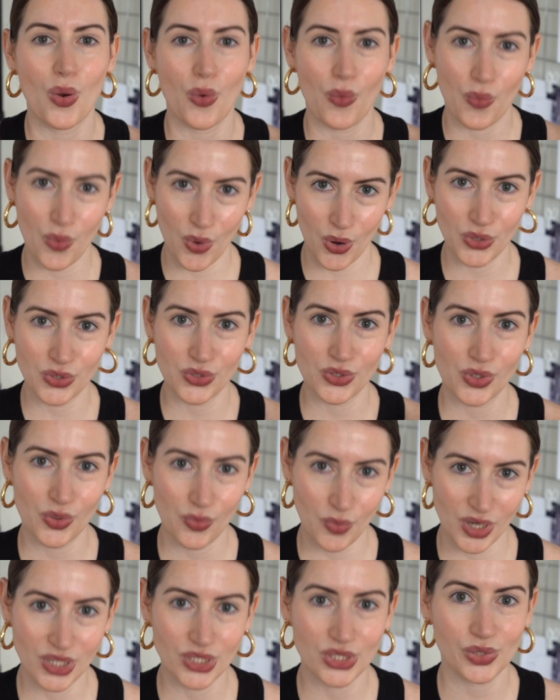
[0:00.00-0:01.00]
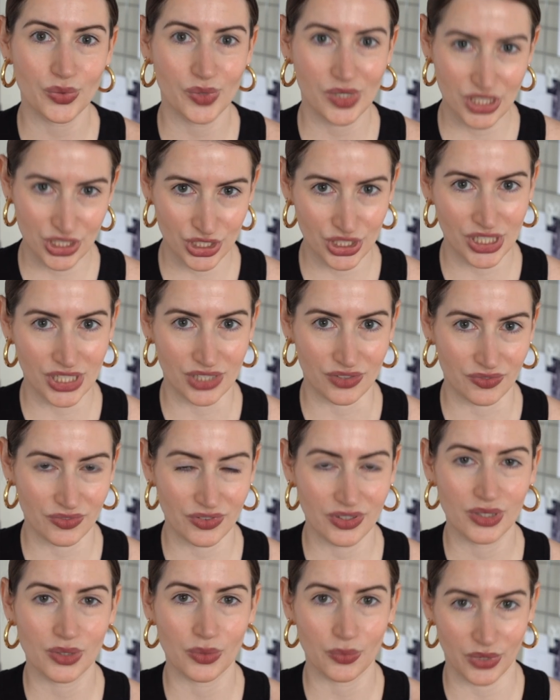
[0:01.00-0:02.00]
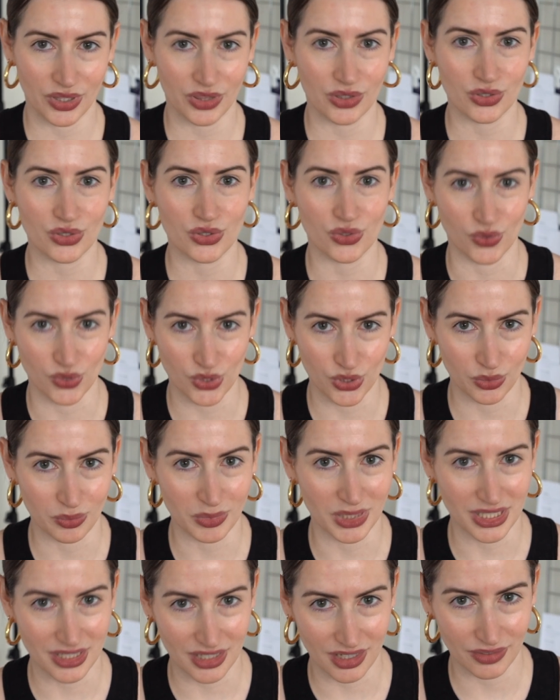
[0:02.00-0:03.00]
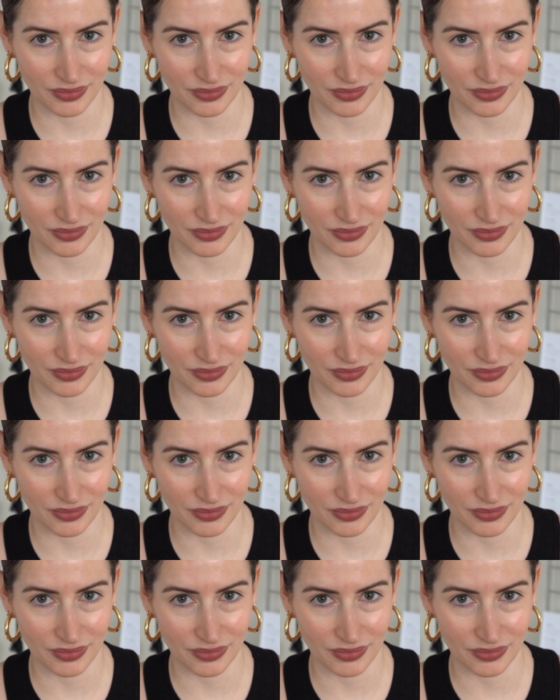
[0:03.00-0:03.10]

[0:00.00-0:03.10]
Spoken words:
What do you want to achieve with your social media?